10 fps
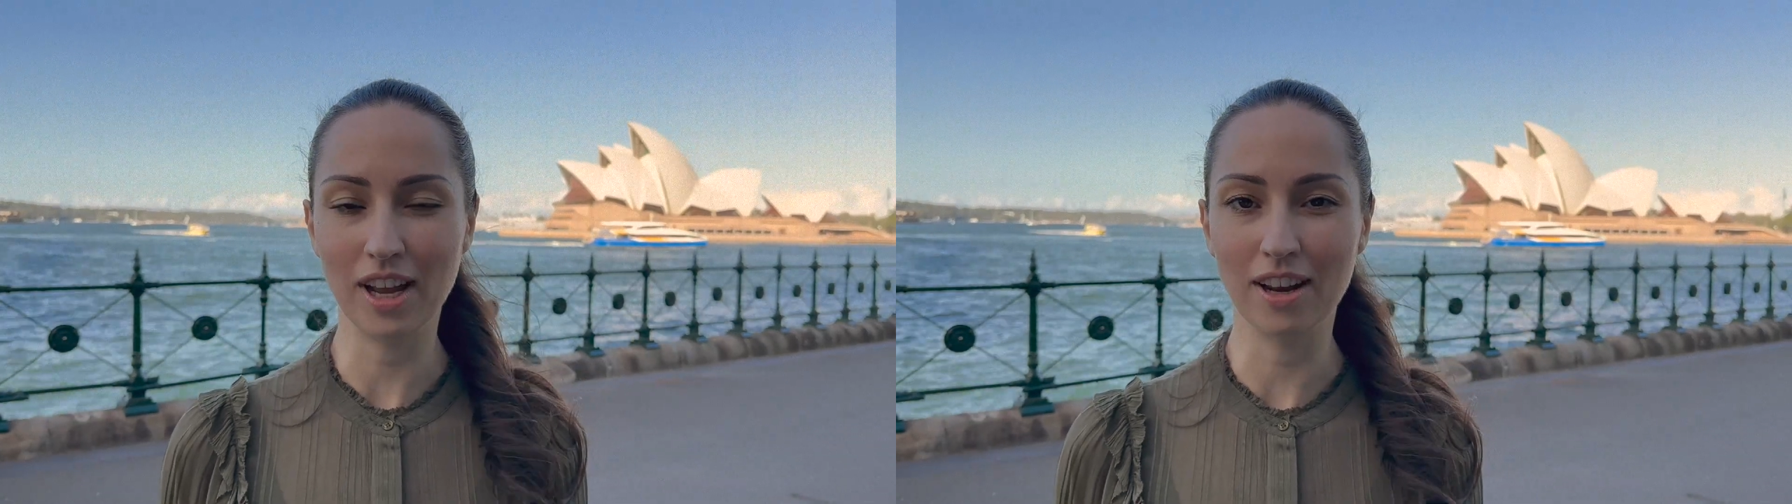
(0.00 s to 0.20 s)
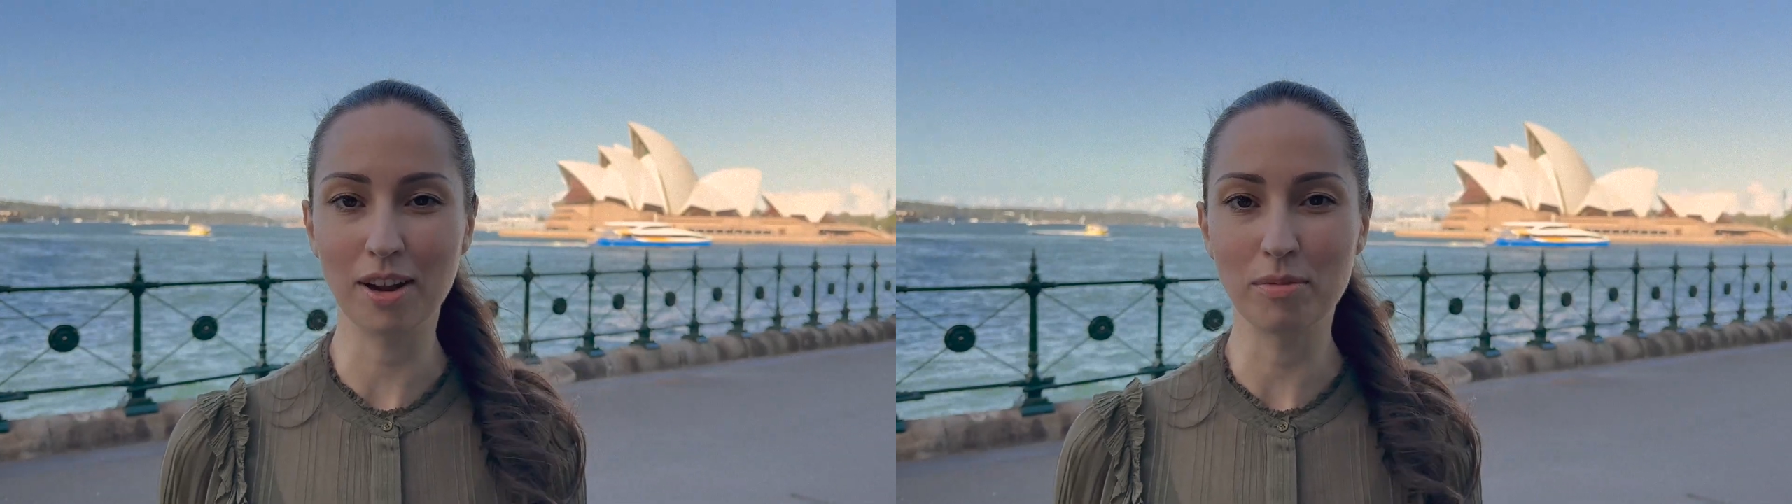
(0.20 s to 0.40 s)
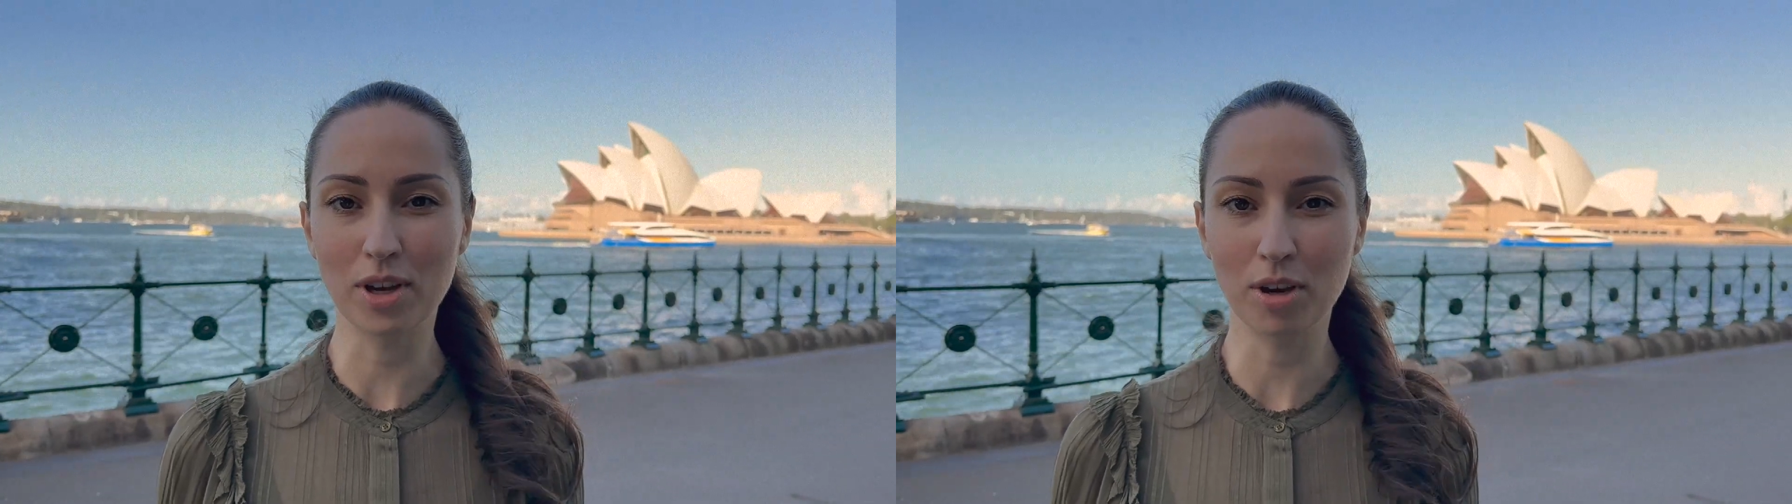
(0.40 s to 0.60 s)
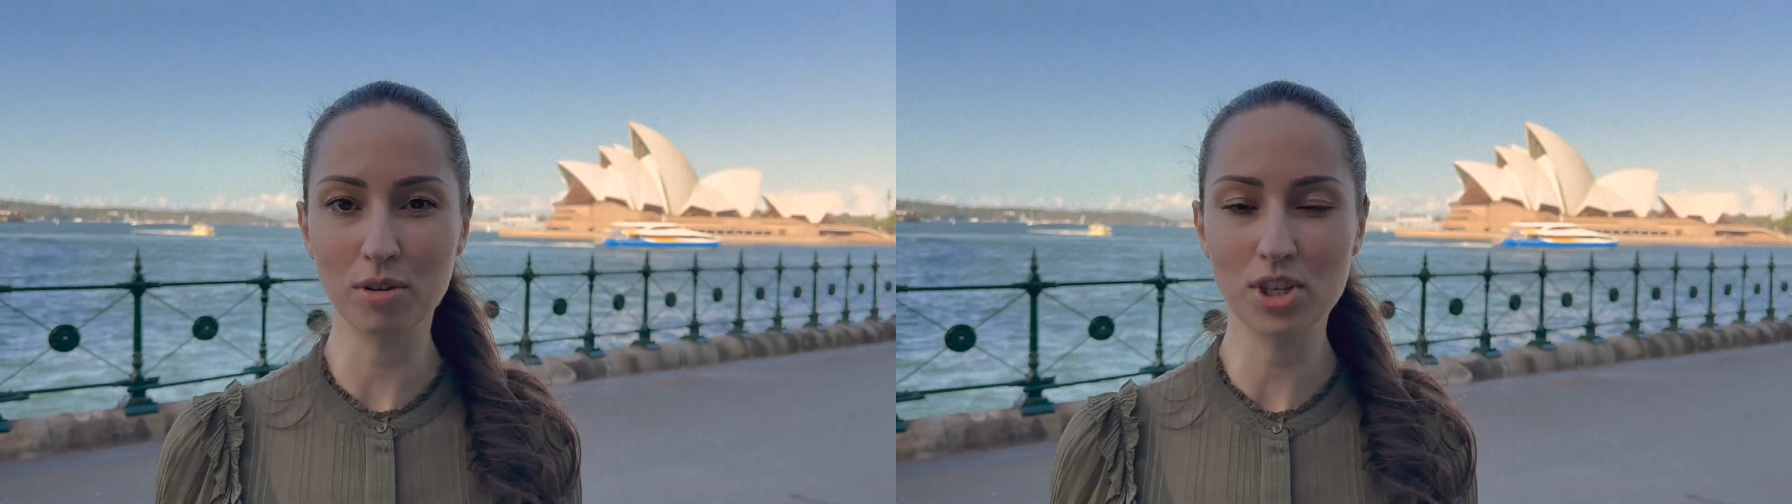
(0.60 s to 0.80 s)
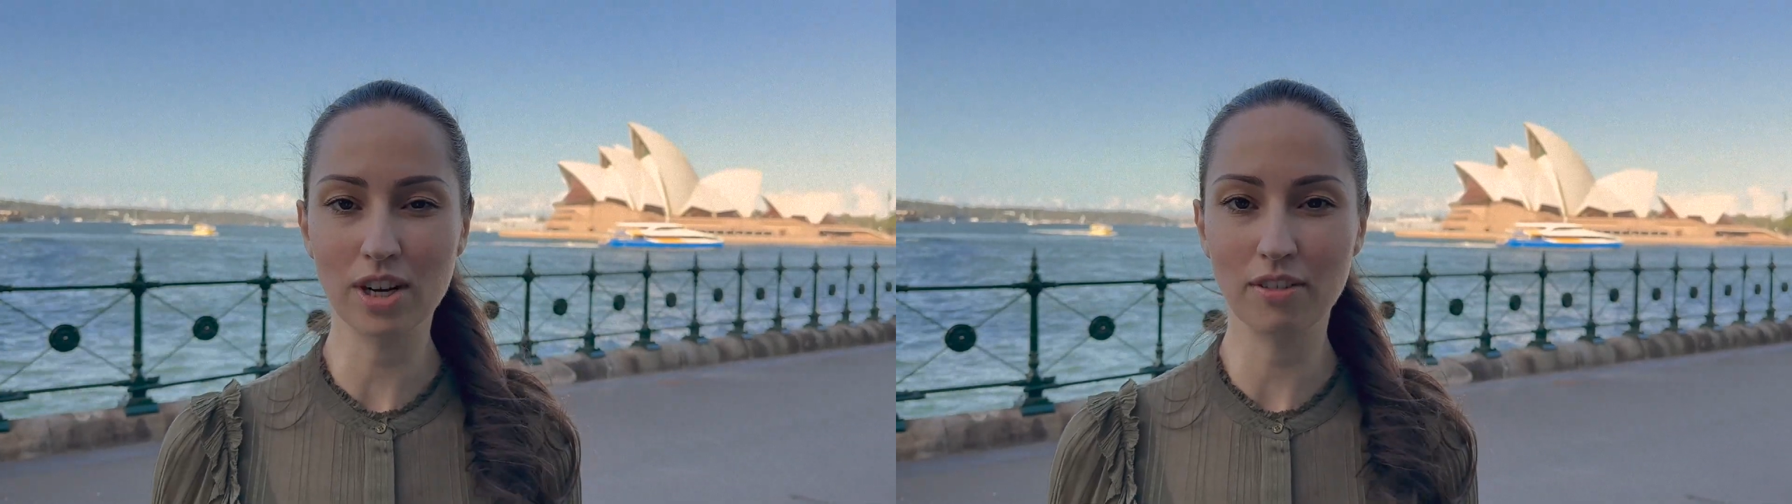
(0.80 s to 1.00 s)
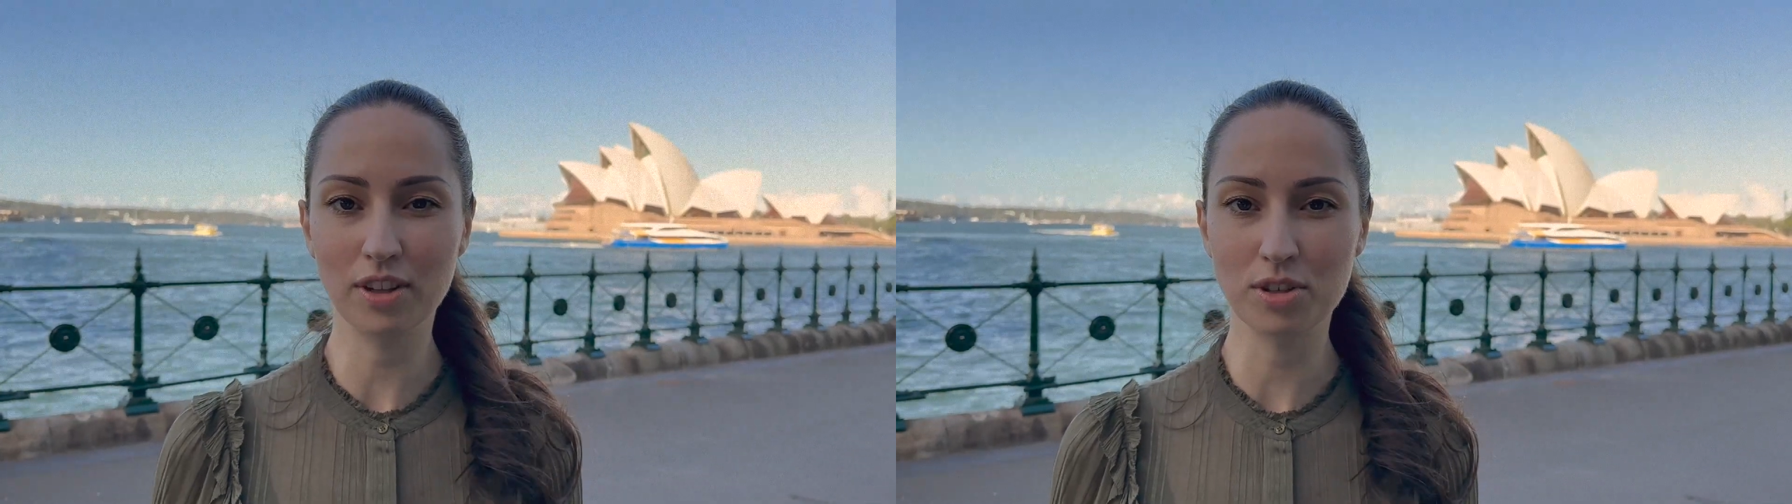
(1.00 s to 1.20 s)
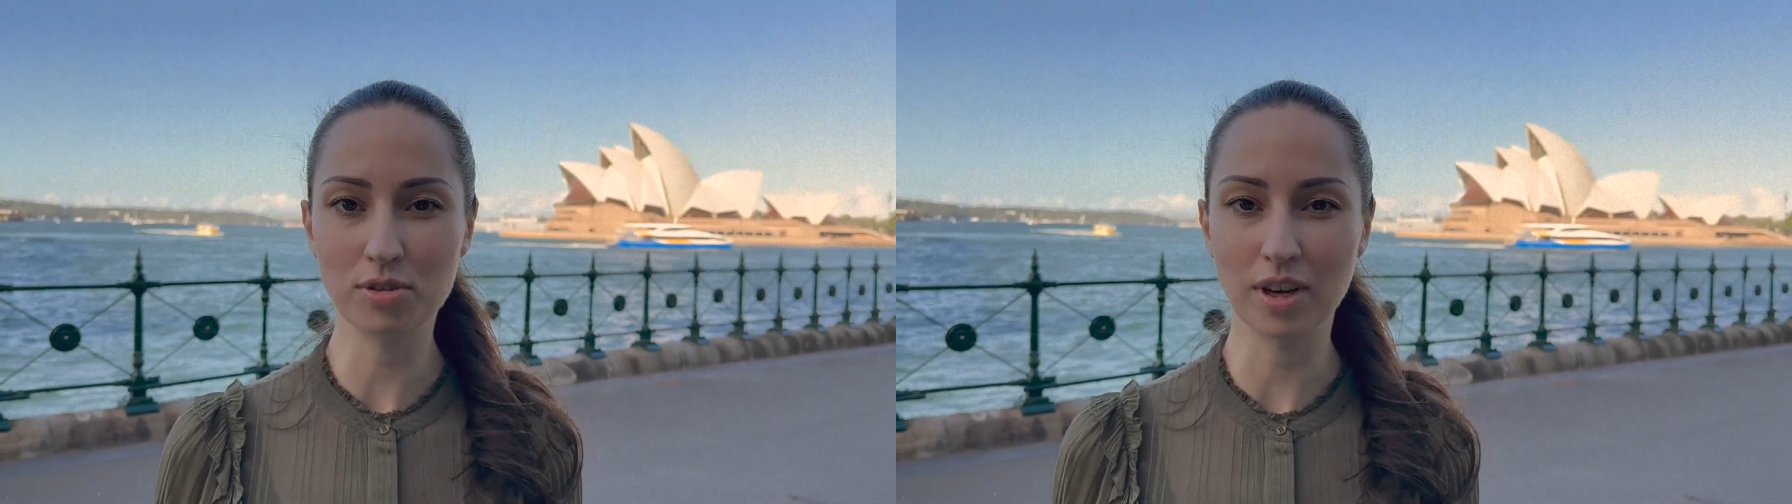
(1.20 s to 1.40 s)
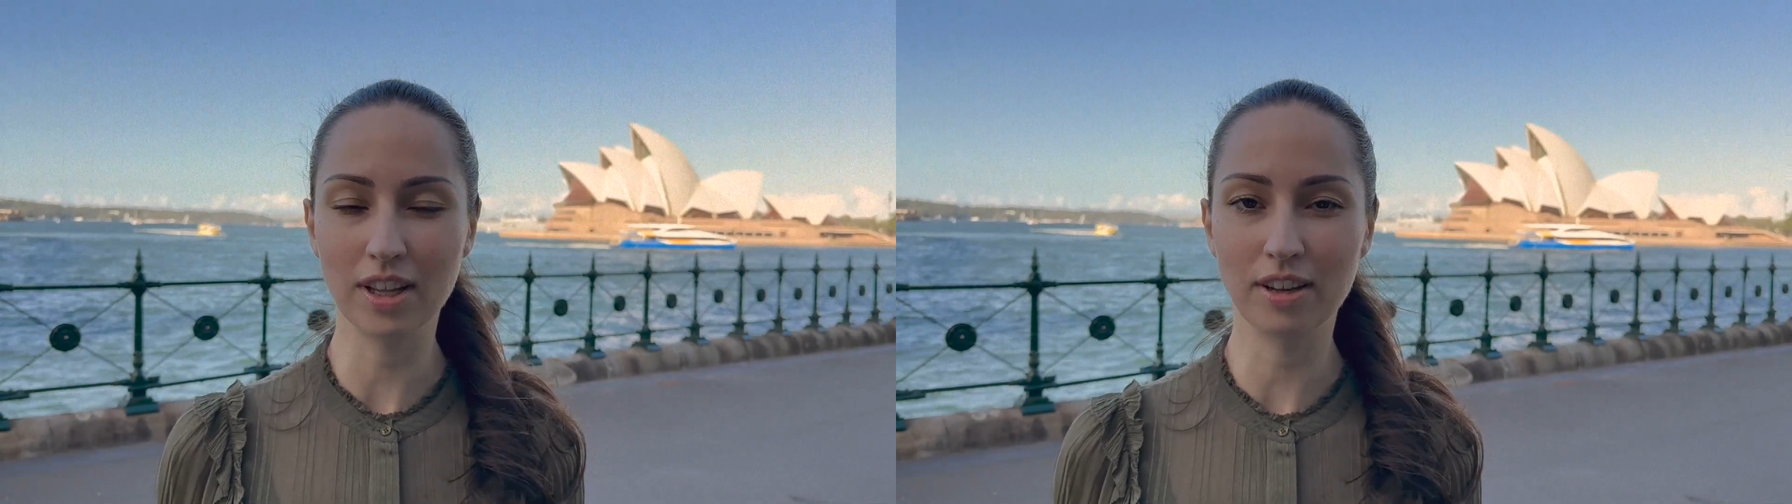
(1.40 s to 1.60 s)
and I'm the co-chair of the
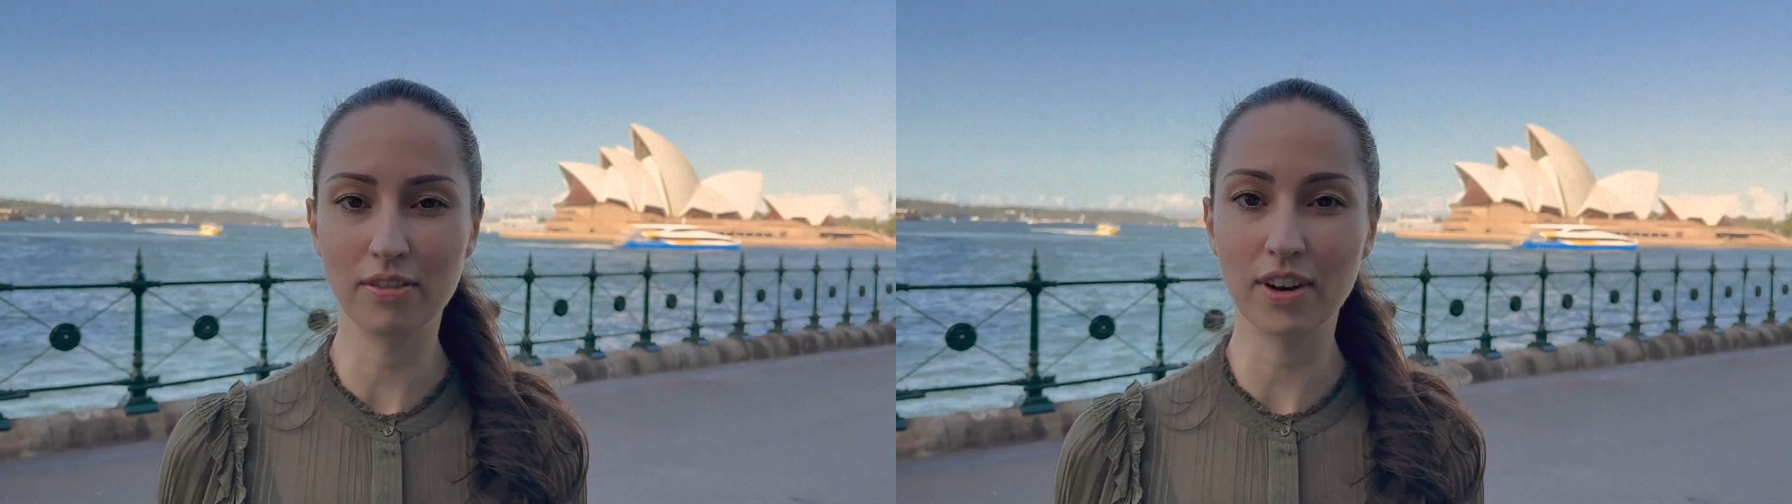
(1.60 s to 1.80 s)
Australian